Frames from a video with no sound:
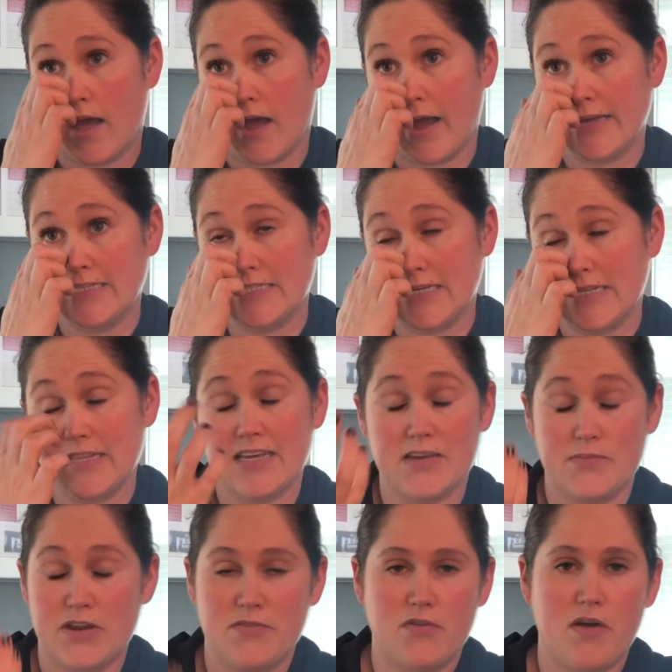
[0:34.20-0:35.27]
ideally,
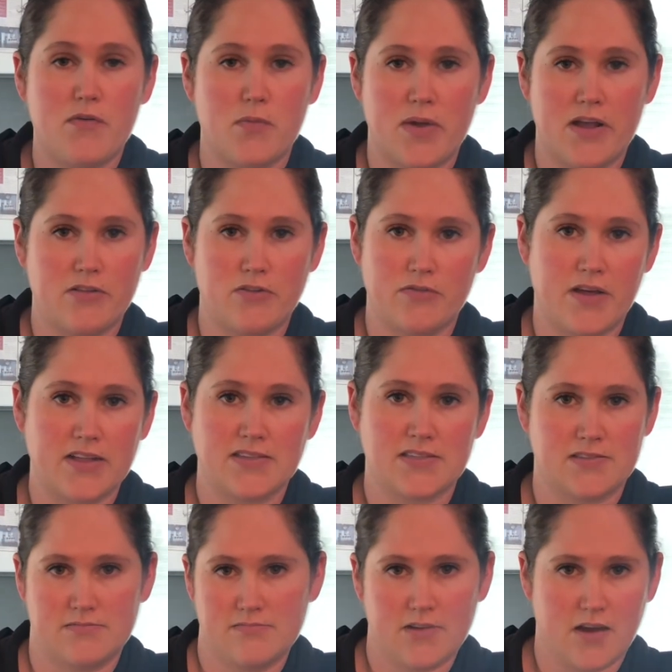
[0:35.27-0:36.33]
if you have a wrangler,
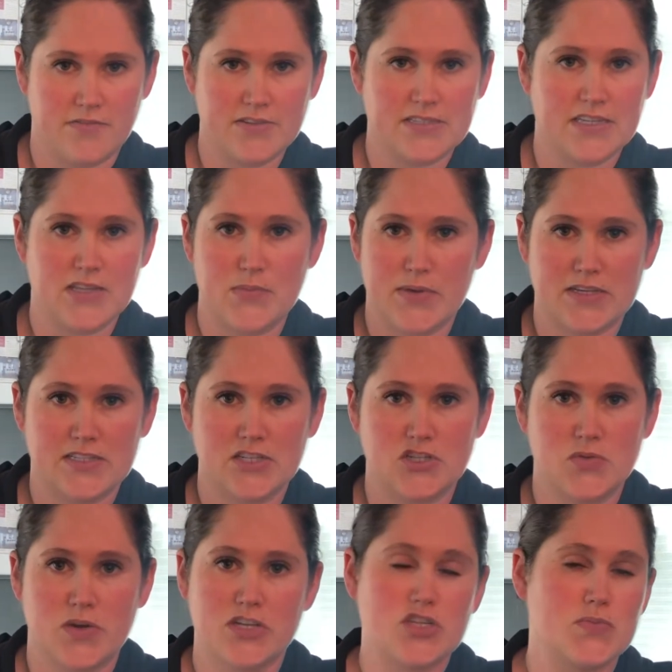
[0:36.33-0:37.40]
that's obviously the best
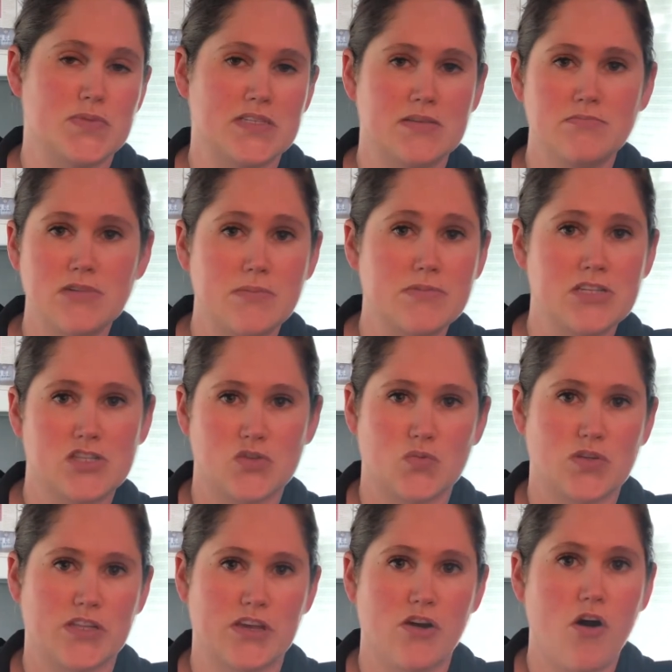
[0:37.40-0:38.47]
situation, but sometimes it's
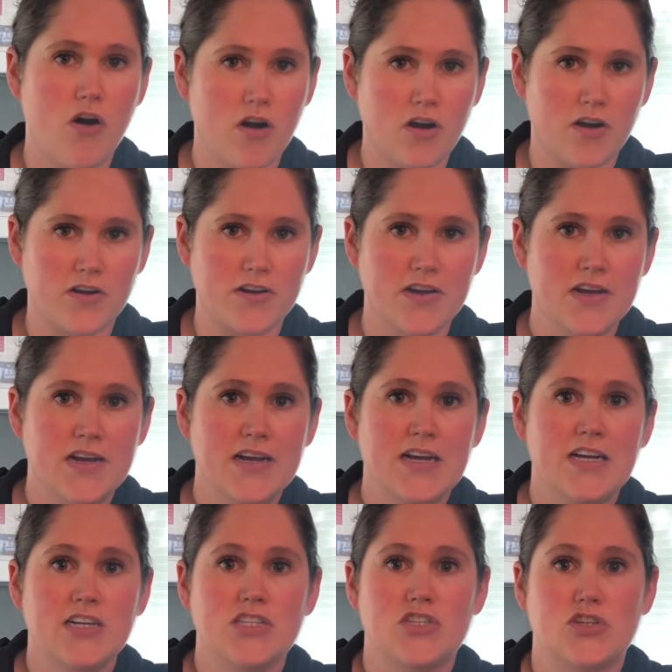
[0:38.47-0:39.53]
really hard
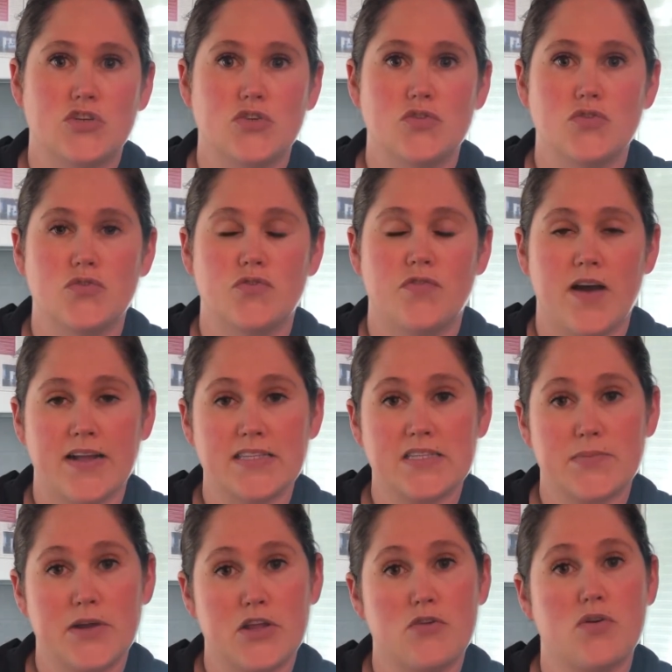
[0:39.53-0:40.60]
to find
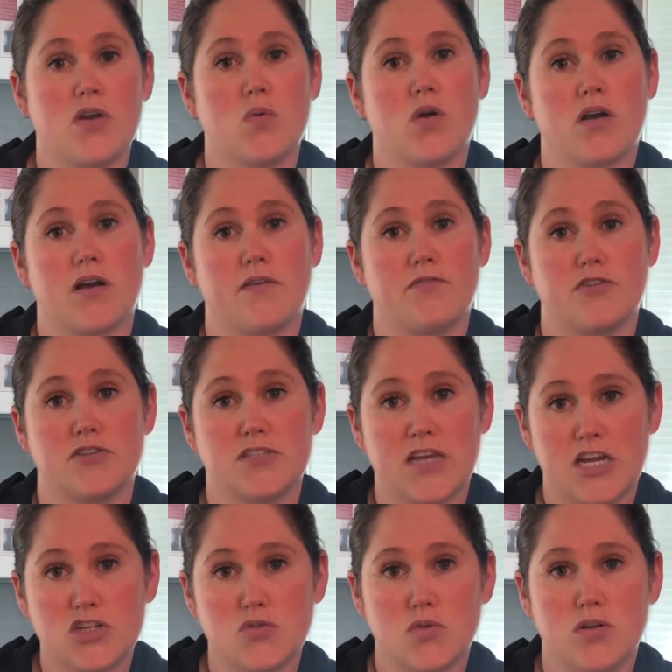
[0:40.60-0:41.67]
somebody who can work off your
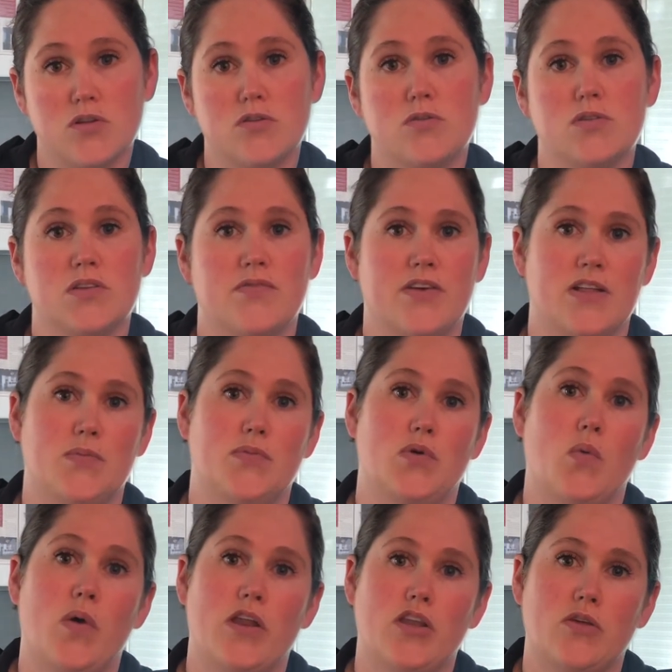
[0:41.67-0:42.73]
schedule, who's
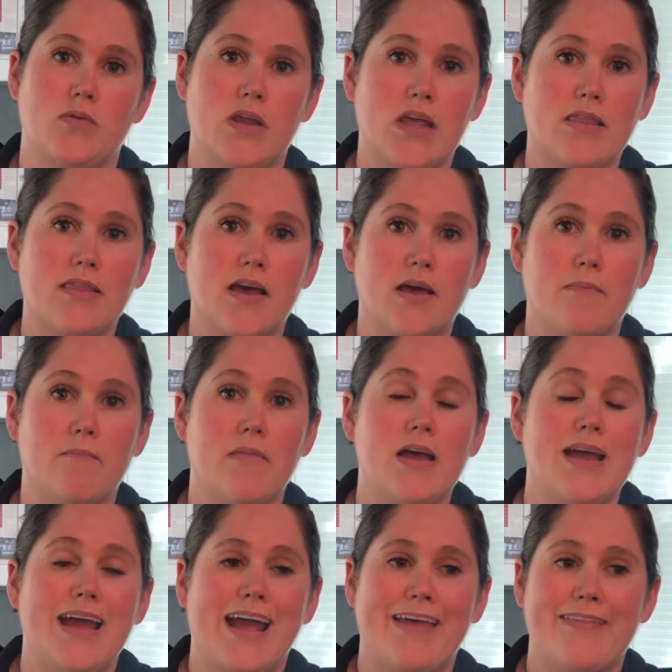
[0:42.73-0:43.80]
available when you need them,
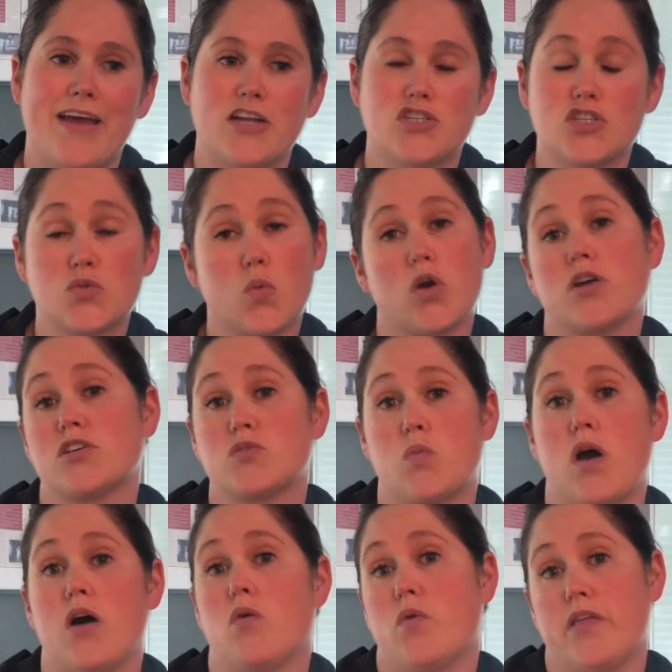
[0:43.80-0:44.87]
and that just works
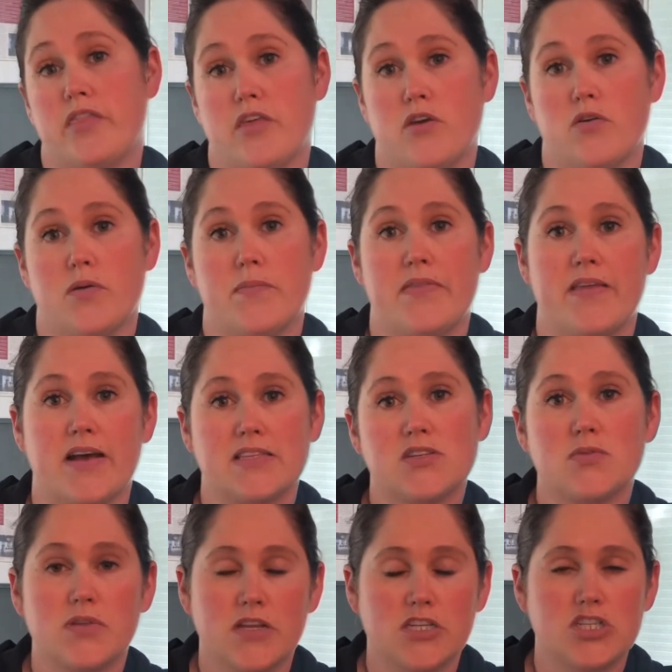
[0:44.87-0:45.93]
well with you. That's
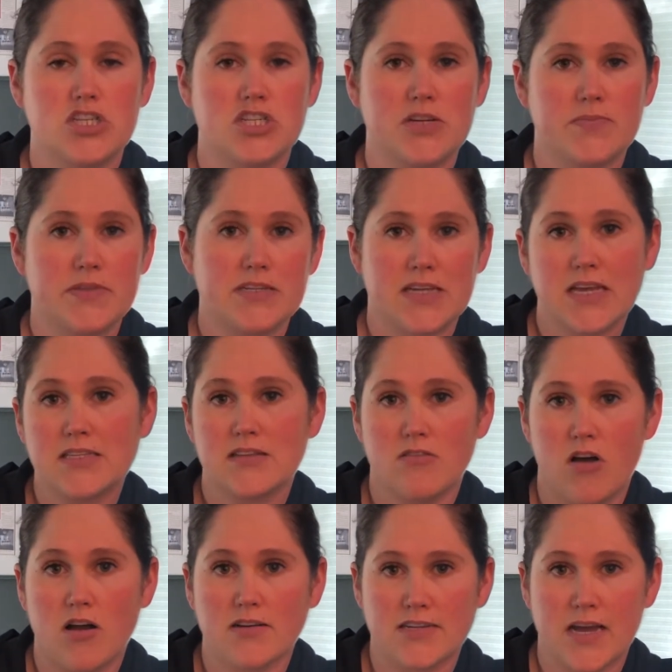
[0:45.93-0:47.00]
a relationship that takes a
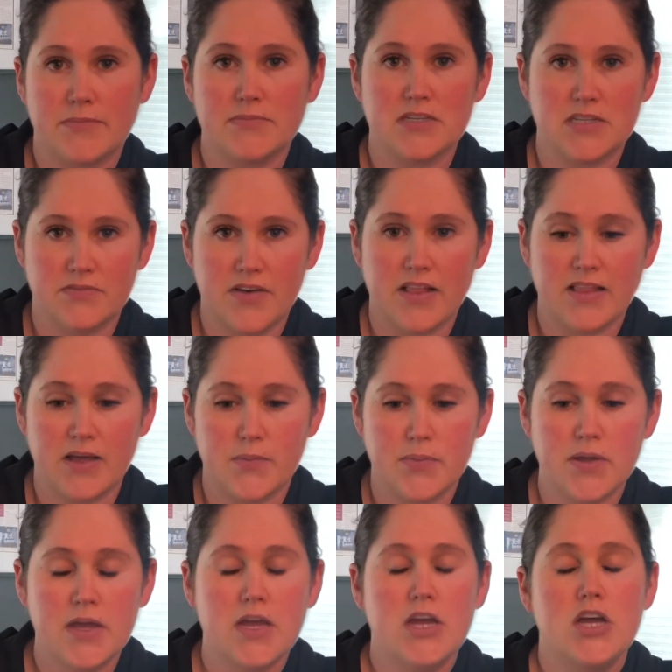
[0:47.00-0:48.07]
long time to develop.
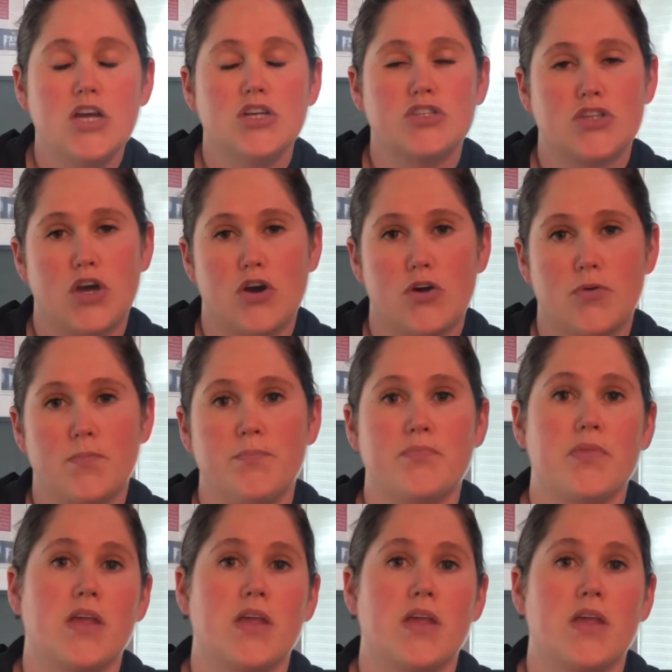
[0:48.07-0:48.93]
So